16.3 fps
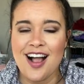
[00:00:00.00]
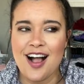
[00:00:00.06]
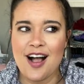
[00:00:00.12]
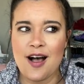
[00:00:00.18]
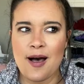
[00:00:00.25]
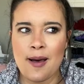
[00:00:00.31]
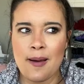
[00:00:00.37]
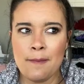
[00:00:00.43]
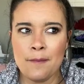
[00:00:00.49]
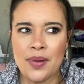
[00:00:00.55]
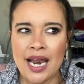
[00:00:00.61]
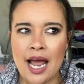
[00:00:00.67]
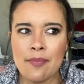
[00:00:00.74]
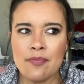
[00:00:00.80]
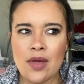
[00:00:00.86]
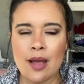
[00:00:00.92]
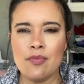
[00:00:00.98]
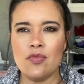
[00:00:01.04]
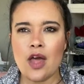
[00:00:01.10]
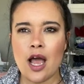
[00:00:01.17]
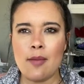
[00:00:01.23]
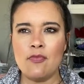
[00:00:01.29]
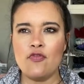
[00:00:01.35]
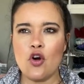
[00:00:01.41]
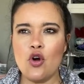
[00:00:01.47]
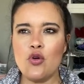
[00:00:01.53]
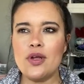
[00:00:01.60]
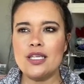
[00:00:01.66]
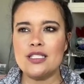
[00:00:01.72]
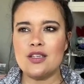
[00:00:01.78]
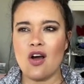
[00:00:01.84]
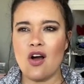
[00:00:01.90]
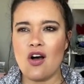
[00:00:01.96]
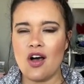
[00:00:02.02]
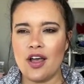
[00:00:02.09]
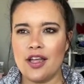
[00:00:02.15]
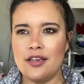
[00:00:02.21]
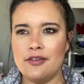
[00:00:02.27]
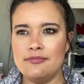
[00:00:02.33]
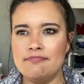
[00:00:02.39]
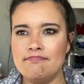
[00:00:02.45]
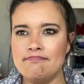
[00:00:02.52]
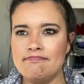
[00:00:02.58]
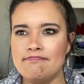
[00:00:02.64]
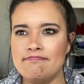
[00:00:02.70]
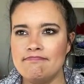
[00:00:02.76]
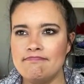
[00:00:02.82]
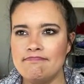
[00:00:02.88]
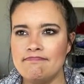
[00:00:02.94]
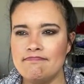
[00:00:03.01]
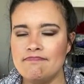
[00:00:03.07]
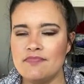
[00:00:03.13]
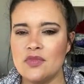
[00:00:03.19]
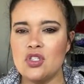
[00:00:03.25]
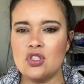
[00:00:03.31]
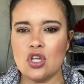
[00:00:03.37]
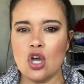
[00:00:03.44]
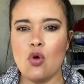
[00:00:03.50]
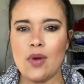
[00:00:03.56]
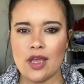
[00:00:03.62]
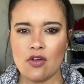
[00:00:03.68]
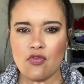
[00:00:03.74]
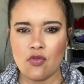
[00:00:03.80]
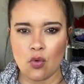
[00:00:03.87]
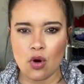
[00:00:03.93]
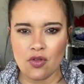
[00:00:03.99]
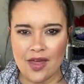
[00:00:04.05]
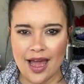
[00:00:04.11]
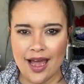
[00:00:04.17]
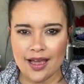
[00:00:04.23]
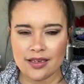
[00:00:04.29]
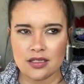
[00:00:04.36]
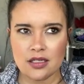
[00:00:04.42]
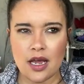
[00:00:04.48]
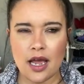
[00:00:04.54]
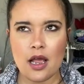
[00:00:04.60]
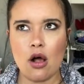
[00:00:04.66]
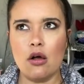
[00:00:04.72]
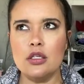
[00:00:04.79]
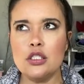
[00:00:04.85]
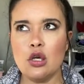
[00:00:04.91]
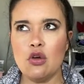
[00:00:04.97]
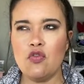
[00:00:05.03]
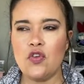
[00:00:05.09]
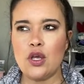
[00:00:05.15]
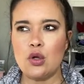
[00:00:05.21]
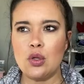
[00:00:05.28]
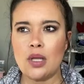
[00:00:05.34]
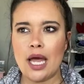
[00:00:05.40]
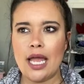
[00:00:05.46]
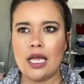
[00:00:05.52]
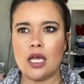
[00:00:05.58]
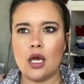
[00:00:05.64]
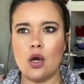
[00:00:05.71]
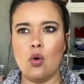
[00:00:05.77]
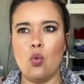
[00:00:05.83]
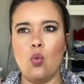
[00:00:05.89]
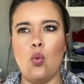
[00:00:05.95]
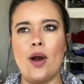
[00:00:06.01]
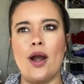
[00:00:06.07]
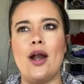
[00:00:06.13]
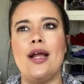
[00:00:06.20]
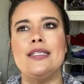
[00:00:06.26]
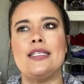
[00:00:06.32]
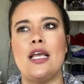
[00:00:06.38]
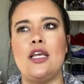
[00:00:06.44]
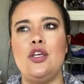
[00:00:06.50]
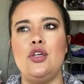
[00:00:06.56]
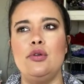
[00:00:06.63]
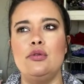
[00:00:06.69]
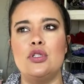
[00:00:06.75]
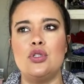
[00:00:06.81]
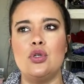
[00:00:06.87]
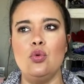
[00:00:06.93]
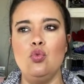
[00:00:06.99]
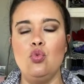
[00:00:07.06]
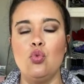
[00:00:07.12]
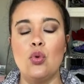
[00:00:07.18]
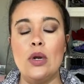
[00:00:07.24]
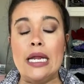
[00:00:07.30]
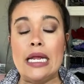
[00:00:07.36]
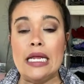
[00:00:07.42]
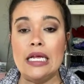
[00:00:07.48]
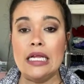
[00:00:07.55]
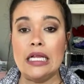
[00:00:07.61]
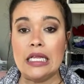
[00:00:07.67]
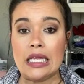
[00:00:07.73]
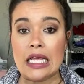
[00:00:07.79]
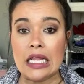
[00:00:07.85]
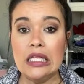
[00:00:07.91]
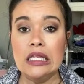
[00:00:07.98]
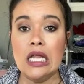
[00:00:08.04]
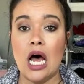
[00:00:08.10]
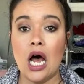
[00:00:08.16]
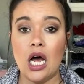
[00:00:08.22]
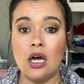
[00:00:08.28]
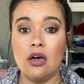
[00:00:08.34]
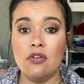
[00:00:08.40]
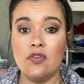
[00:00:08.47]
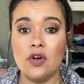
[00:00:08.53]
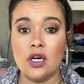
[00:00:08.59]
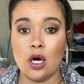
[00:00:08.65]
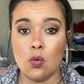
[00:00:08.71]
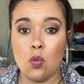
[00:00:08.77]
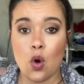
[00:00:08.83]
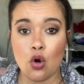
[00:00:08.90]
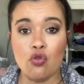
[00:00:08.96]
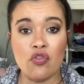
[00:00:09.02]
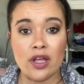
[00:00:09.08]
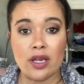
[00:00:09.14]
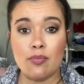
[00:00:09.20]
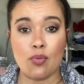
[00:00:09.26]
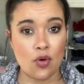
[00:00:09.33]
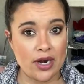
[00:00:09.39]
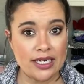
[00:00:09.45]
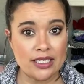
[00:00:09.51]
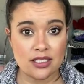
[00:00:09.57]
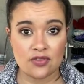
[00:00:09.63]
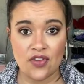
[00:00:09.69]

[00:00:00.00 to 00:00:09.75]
But I'm focused on sewing for that. I also feel like, whereas I used to really love a woven print